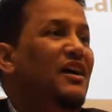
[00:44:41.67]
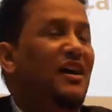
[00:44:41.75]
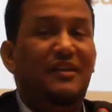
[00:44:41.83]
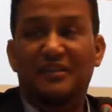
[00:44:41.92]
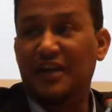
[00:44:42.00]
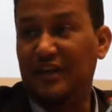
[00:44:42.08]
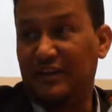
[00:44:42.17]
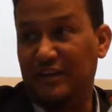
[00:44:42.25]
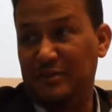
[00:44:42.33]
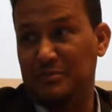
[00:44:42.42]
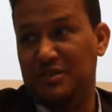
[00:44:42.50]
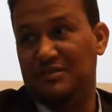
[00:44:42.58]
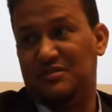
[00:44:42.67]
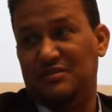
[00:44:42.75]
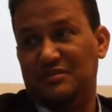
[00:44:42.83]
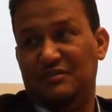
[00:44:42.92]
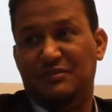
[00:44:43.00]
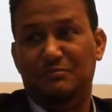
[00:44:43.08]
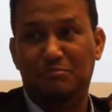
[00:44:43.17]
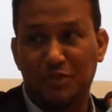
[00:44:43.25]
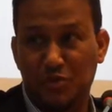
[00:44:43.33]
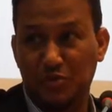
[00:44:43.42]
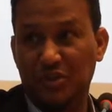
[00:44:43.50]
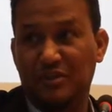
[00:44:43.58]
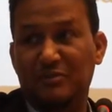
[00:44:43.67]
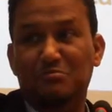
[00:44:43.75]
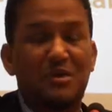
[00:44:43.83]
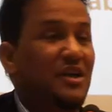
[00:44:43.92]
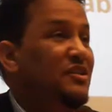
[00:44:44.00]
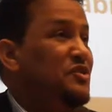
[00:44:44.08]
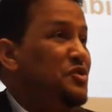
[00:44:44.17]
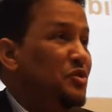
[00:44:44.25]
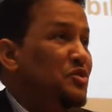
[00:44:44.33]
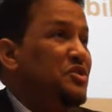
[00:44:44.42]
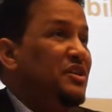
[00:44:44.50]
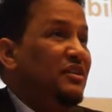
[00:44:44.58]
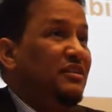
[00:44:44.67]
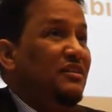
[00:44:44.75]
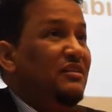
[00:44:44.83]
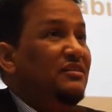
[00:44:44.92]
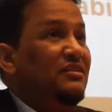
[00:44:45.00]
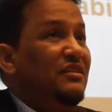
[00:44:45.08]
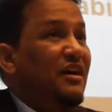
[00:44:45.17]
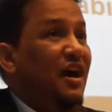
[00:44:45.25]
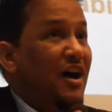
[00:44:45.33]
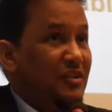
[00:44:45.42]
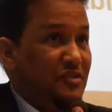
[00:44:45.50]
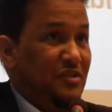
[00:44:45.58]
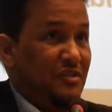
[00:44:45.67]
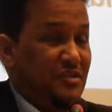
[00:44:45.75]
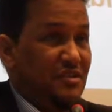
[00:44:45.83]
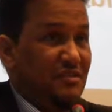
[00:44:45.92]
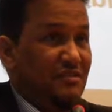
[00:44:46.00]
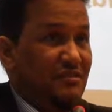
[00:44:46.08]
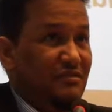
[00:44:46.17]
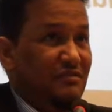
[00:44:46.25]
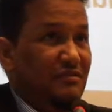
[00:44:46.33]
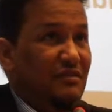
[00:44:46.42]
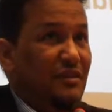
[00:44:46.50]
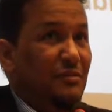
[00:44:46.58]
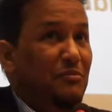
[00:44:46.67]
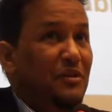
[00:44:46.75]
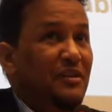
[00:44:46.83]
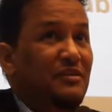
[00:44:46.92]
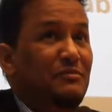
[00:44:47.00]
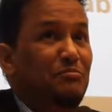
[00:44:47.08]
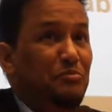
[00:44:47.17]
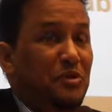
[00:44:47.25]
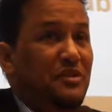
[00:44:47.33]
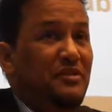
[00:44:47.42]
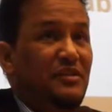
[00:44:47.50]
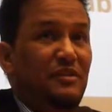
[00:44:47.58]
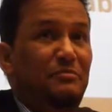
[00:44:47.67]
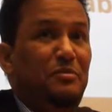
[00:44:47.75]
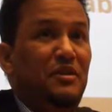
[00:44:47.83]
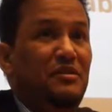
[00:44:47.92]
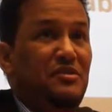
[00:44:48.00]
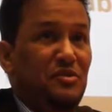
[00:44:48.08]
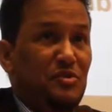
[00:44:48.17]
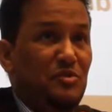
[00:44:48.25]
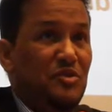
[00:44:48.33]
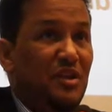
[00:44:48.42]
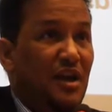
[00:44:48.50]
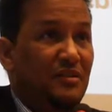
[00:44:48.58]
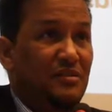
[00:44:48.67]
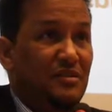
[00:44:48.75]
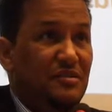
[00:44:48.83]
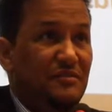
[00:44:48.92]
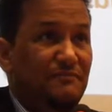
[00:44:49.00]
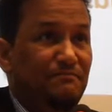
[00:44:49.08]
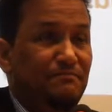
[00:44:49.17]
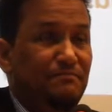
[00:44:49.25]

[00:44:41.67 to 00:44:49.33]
and the agreement between the main social actors, the main political pairs and social actors.